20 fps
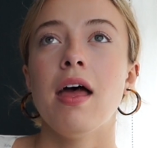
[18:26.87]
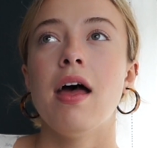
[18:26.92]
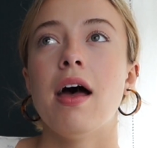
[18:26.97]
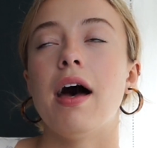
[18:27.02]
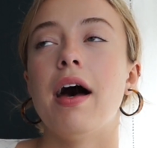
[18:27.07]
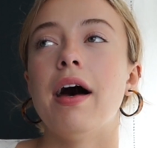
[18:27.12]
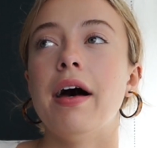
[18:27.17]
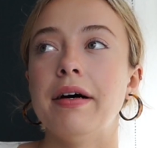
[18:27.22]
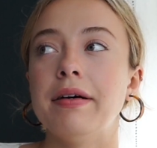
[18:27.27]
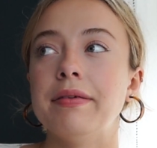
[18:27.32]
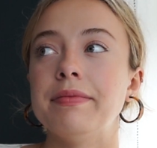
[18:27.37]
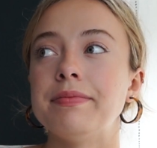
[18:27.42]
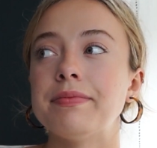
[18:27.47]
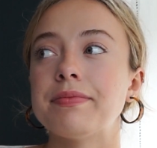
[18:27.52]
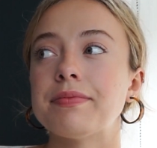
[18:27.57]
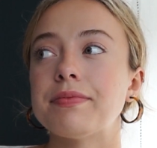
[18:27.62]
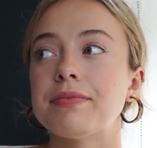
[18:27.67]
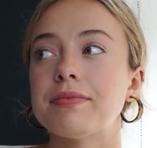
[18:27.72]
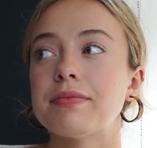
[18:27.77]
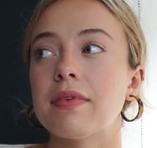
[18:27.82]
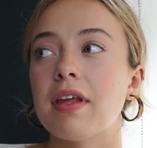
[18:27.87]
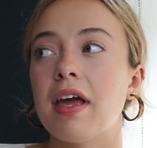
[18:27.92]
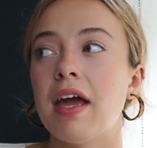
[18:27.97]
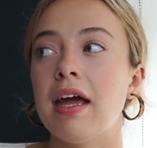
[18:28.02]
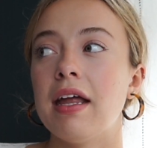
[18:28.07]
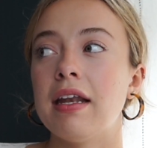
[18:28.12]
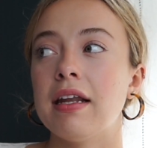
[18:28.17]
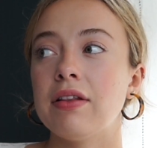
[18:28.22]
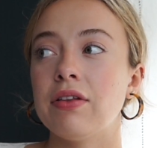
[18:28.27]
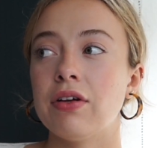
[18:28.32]
Um,
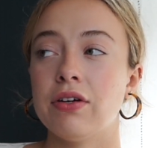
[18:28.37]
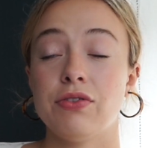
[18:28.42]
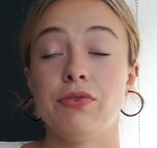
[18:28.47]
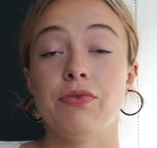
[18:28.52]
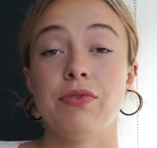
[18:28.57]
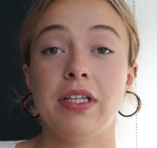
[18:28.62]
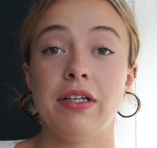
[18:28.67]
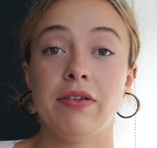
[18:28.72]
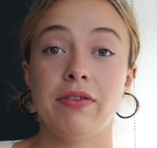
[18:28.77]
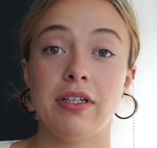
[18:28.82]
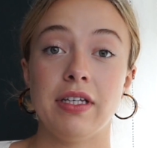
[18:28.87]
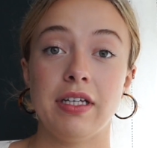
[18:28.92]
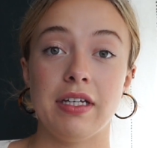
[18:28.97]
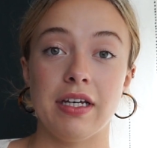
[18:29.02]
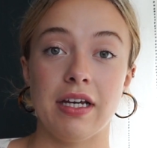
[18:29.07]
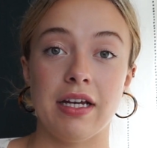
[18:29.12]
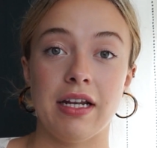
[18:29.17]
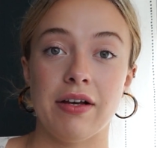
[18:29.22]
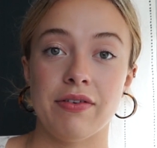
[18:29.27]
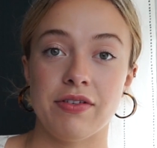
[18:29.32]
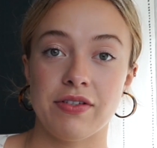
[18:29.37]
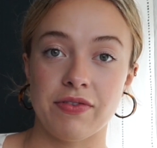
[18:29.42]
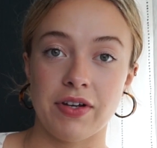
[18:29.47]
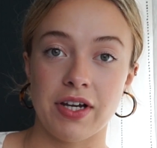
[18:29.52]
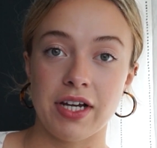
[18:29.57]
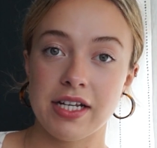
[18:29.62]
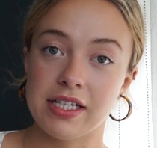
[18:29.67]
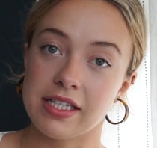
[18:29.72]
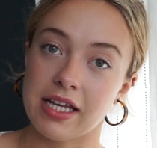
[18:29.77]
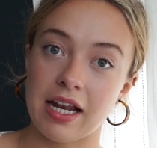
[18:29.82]
and it looked really, really good. I was
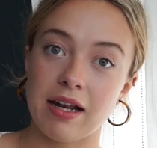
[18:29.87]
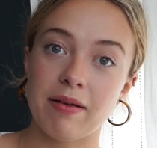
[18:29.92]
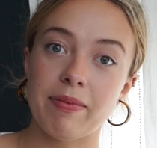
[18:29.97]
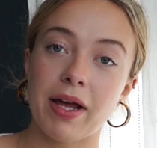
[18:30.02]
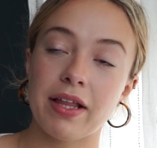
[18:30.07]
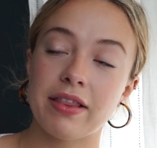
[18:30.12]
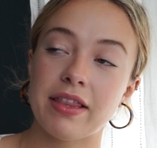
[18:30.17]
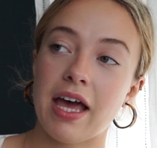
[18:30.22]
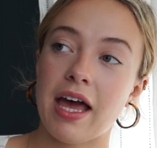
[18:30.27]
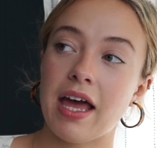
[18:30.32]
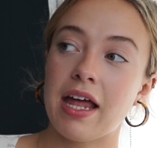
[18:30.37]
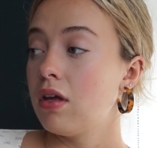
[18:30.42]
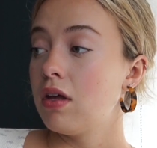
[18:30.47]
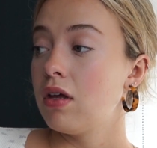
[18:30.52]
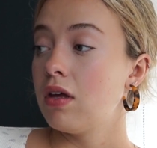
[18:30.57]
very excited about that.